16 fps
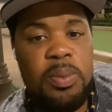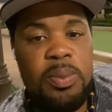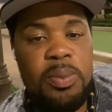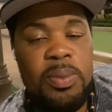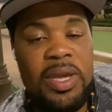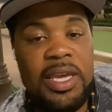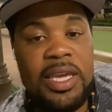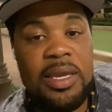
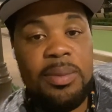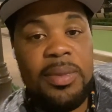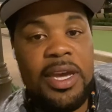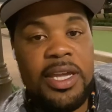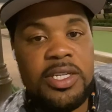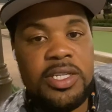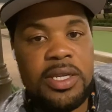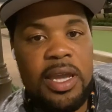making
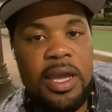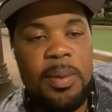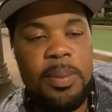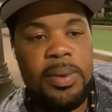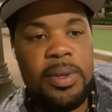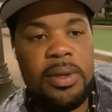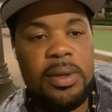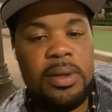magic
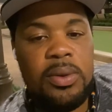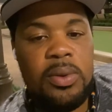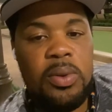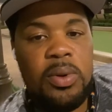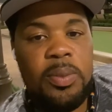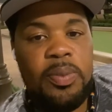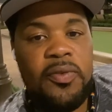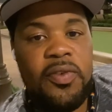happen
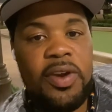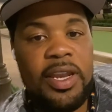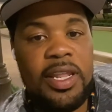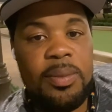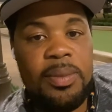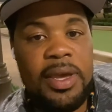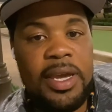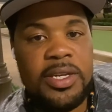or
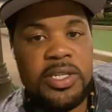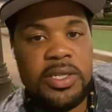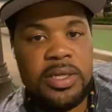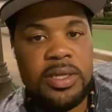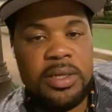providing magic.